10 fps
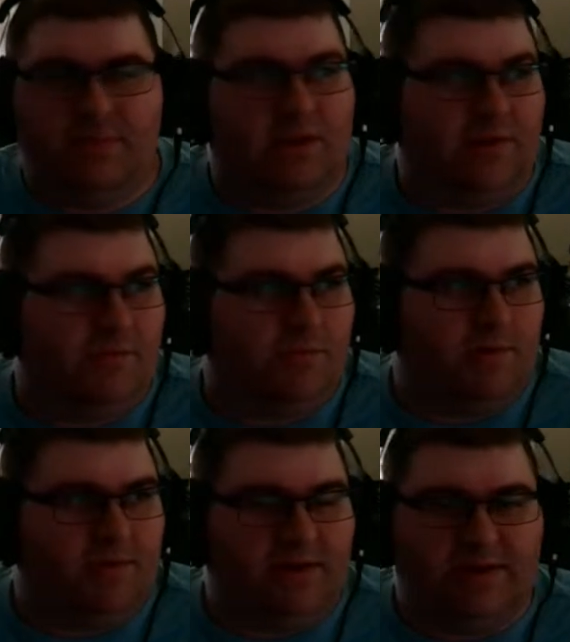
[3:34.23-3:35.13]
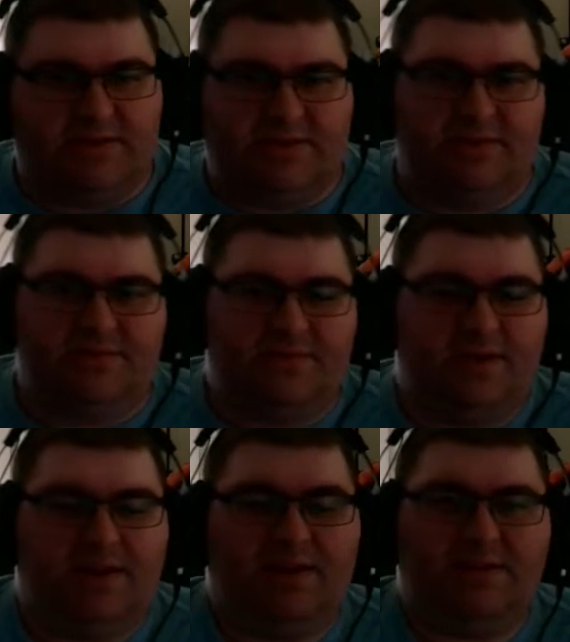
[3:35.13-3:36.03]
that I see
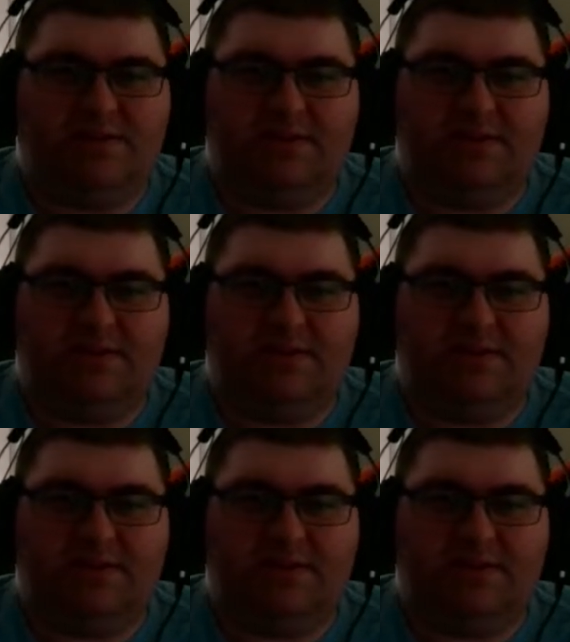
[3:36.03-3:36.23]
find,